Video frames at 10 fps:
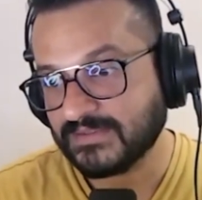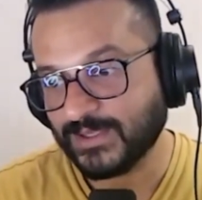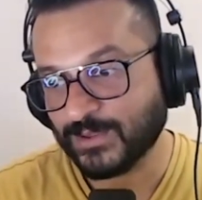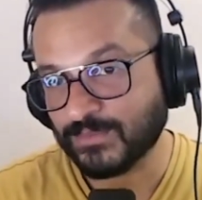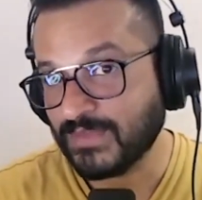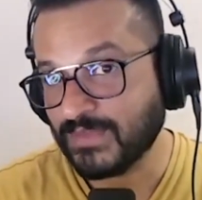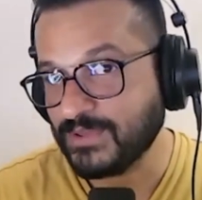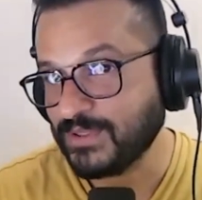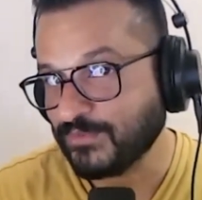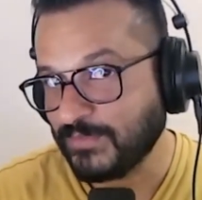maybe
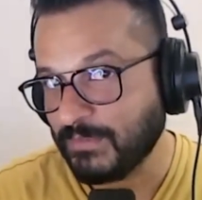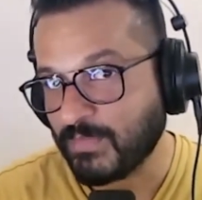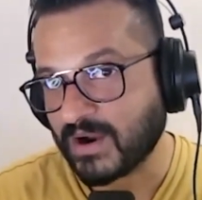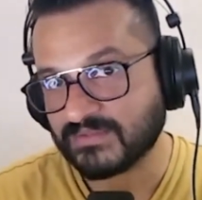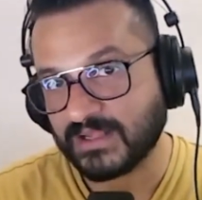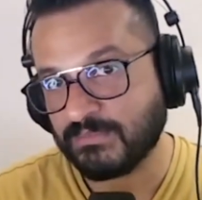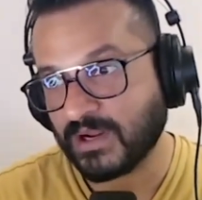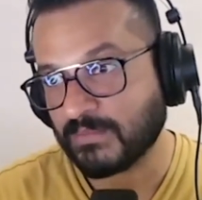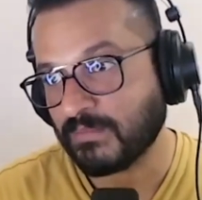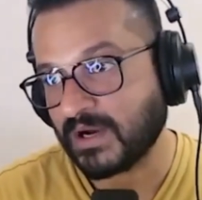you've been part of that
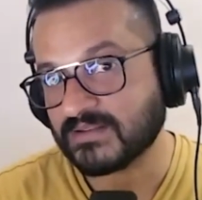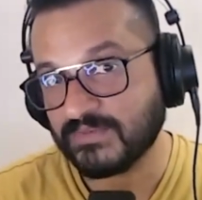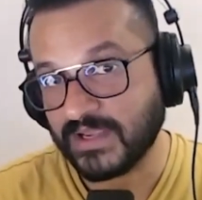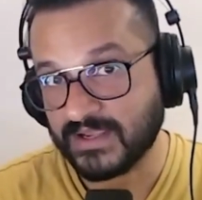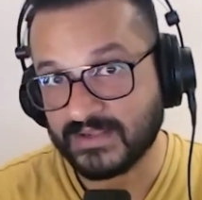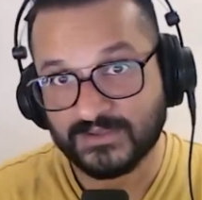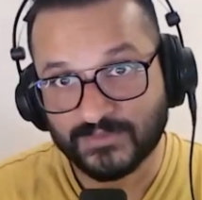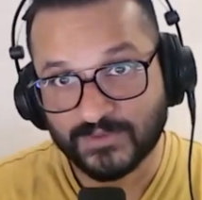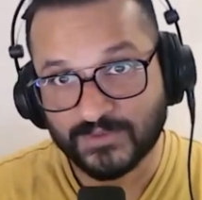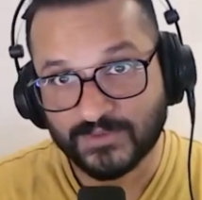bloodbath where you've
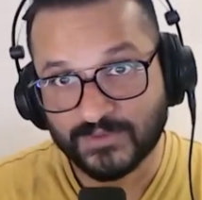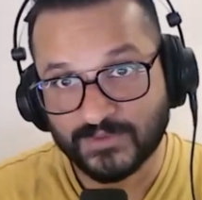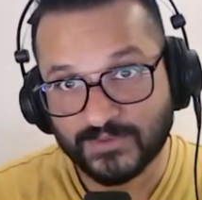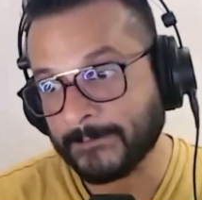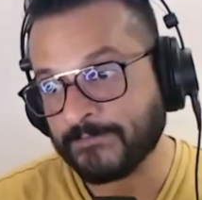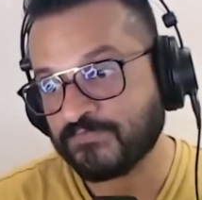lost money,